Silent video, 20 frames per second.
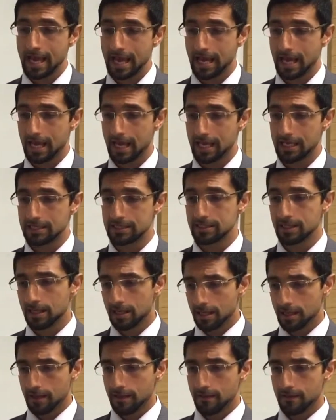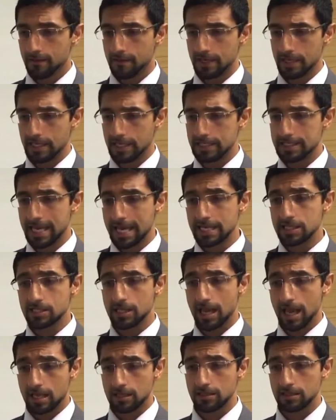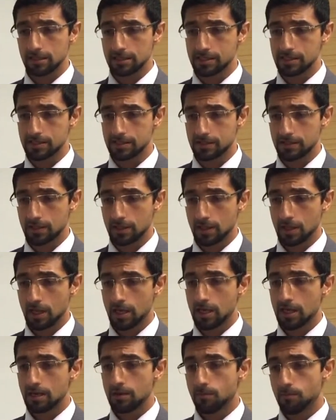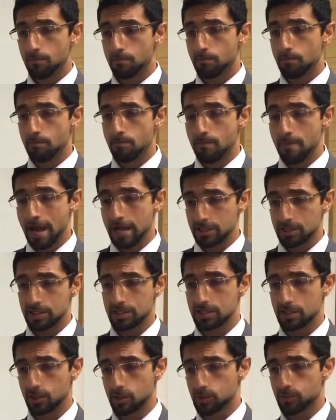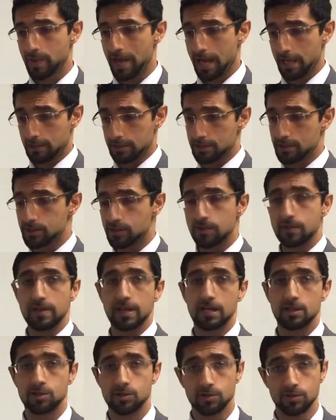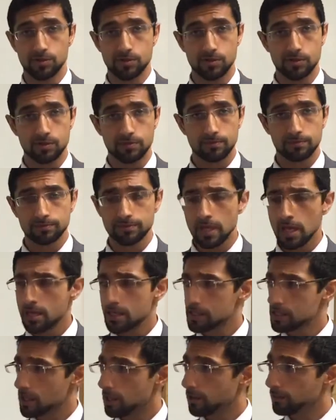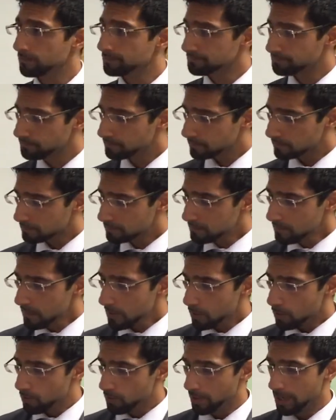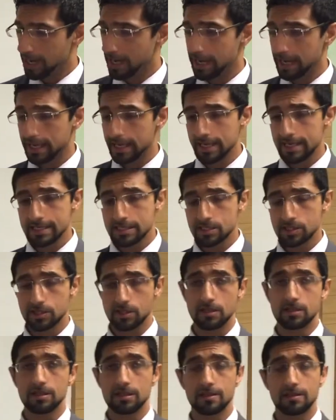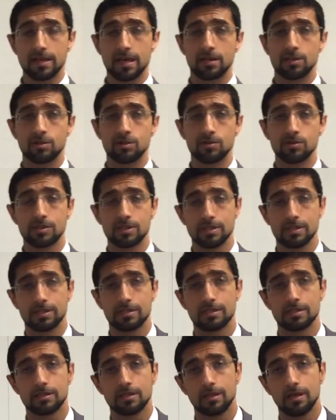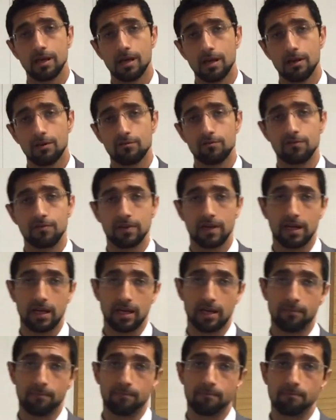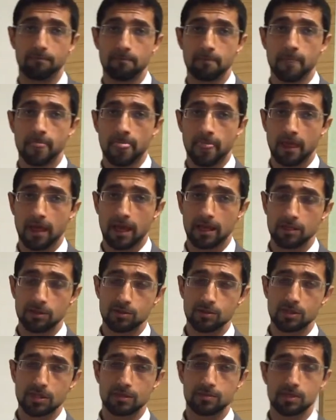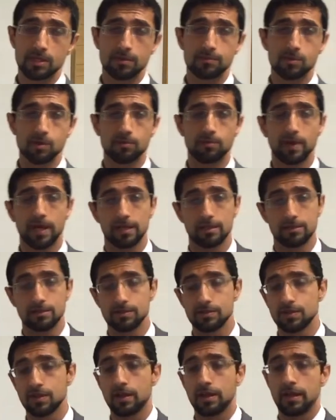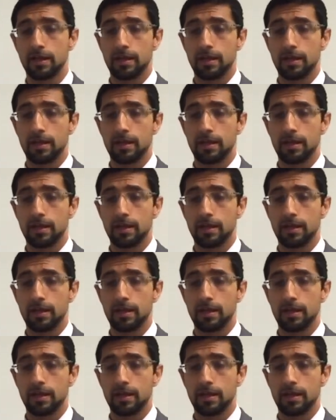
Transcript: and the data analyst matches those patterns to the end use. So by studying the end uses of end use consumption patterns